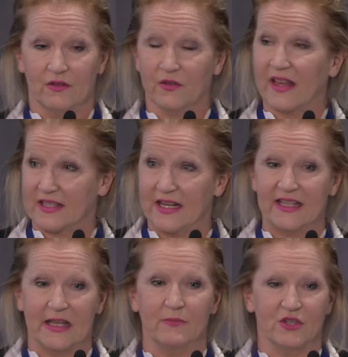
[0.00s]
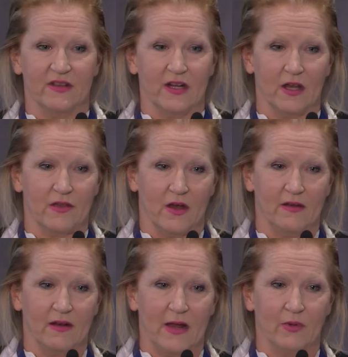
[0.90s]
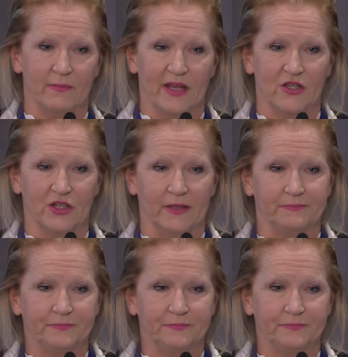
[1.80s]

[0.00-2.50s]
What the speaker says: So that's an exemption that I thought I would mention.